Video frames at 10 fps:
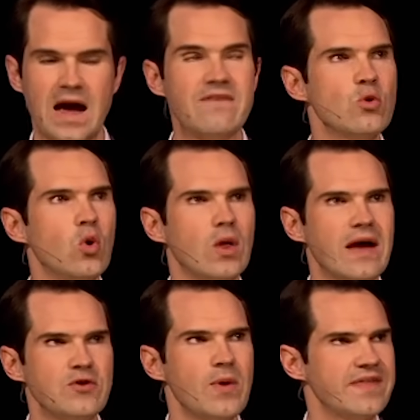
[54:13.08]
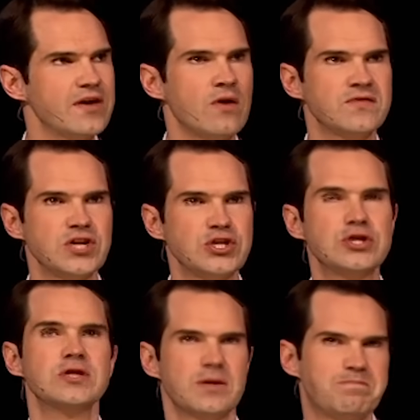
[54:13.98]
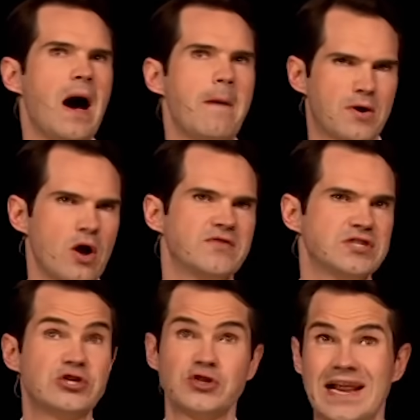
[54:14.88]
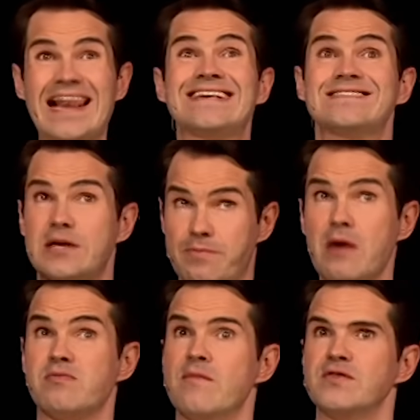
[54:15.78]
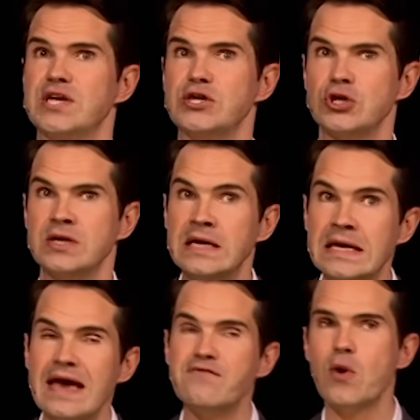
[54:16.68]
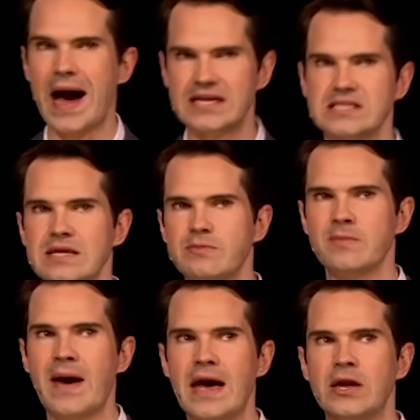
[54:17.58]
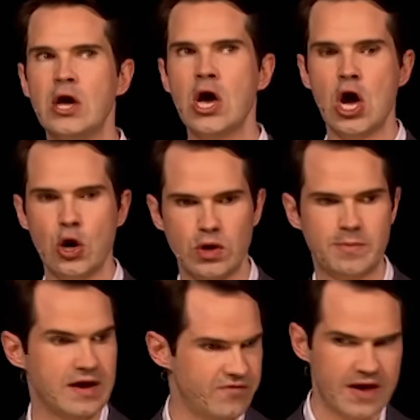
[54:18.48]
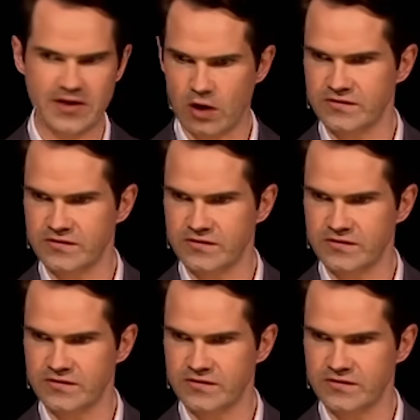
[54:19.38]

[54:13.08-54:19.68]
Have you had the conversation, the pub conversation, the classic pub conversation, if you had to sleep with a man, who would it be? Have you had that